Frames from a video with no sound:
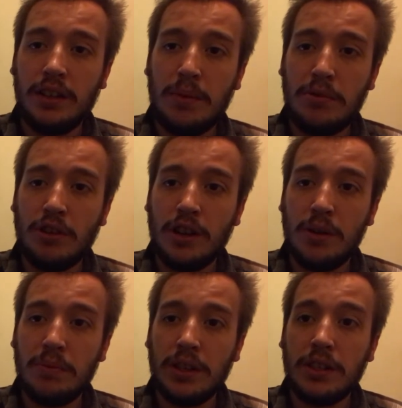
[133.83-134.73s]
Double dry
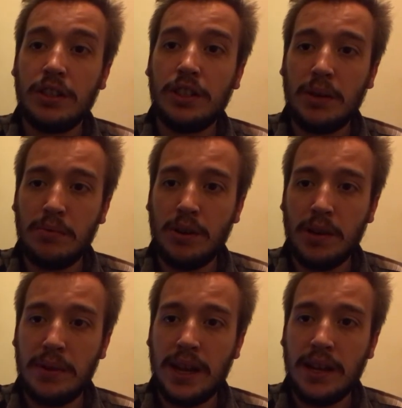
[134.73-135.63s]
hopped, double
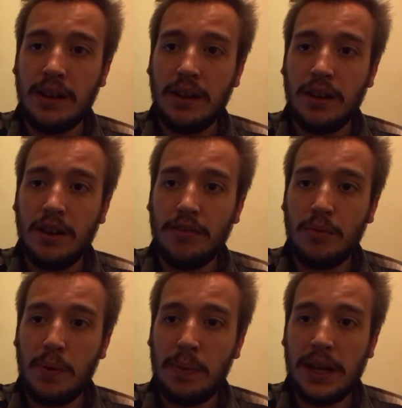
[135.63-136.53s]
IPA
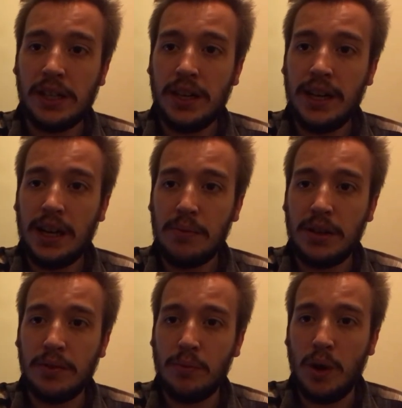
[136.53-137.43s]
from Whiplash in
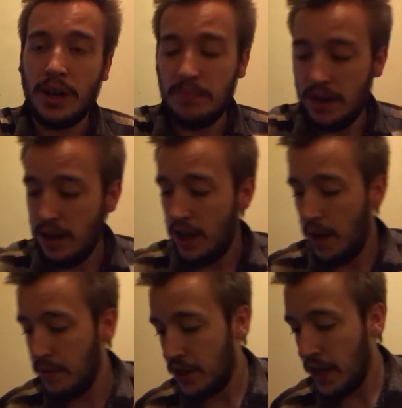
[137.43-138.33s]
collaboration with Wylam.
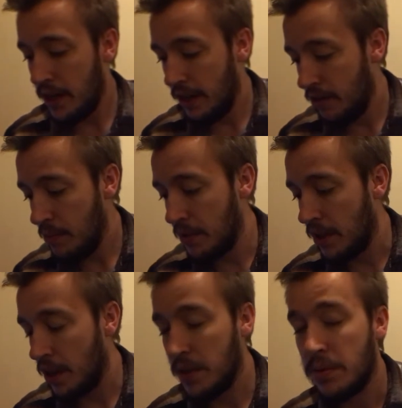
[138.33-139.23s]
I've been Jake. Remember
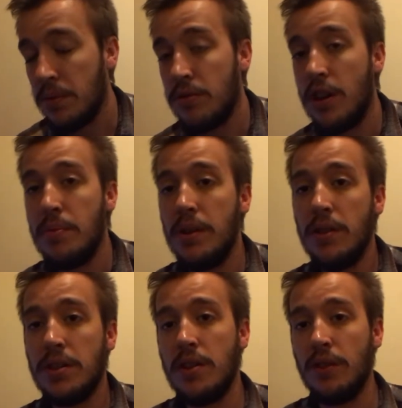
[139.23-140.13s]
to like and subscribe, and
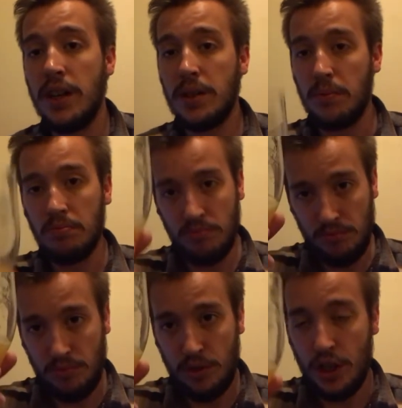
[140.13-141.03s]
I'll see you on the next one.
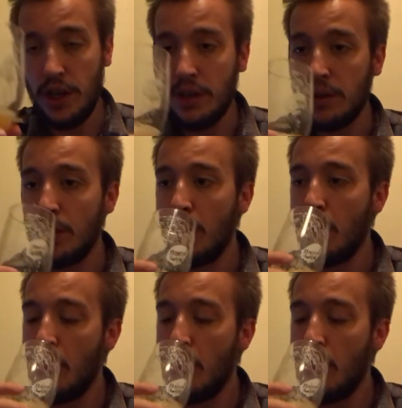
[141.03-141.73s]
Cheers.